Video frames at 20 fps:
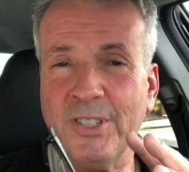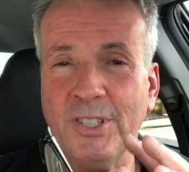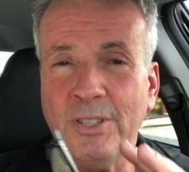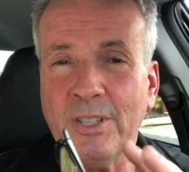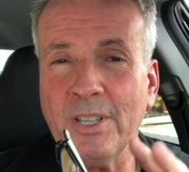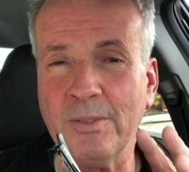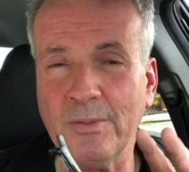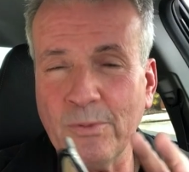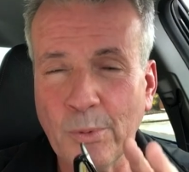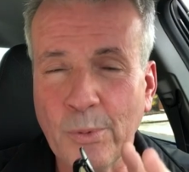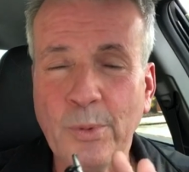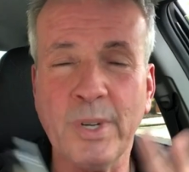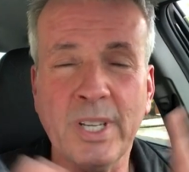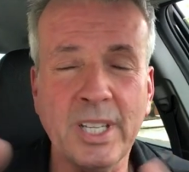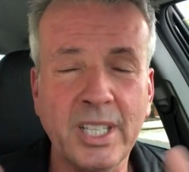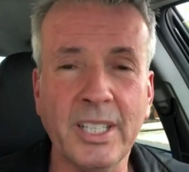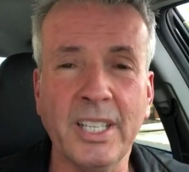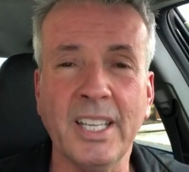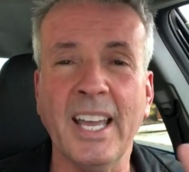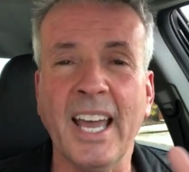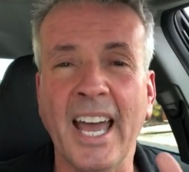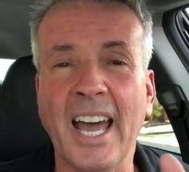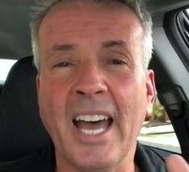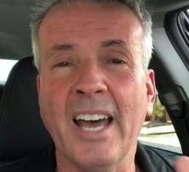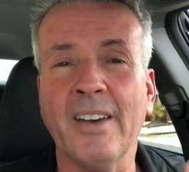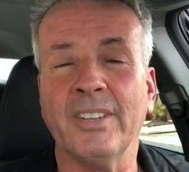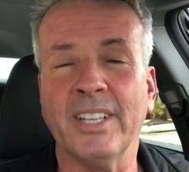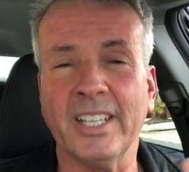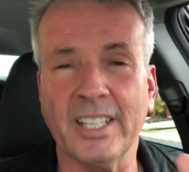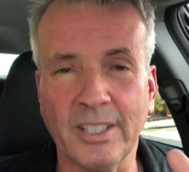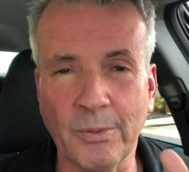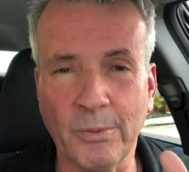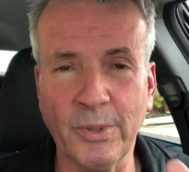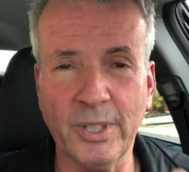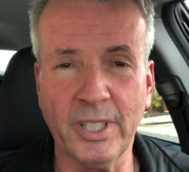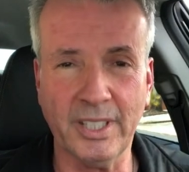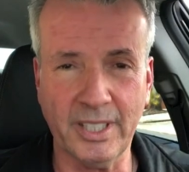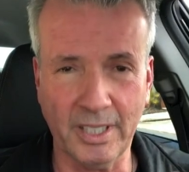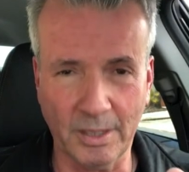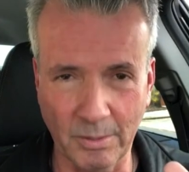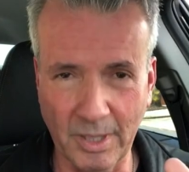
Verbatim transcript: you could really have like a really,